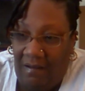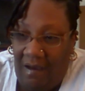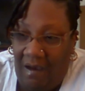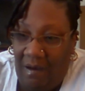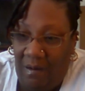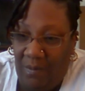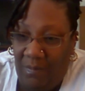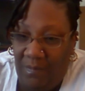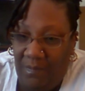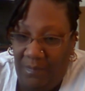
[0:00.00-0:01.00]

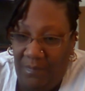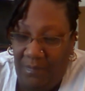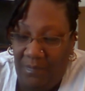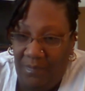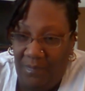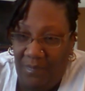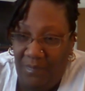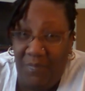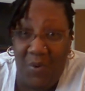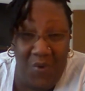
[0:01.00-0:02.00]
um,
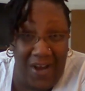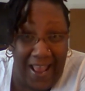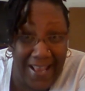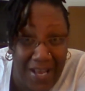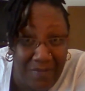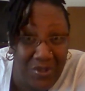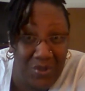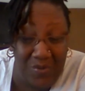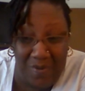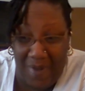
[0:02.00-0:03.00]
but what I am
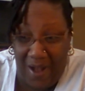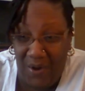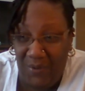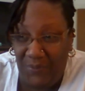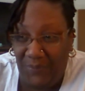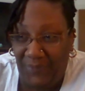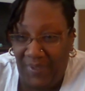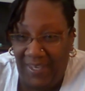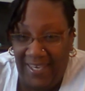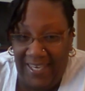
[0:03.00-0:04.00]
sure about
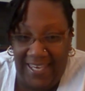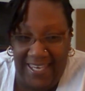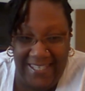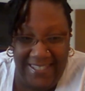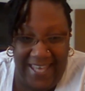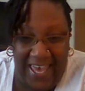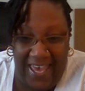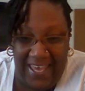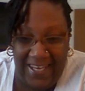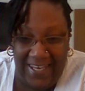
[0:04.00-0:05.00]
is
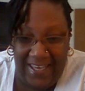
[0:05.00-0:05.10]
that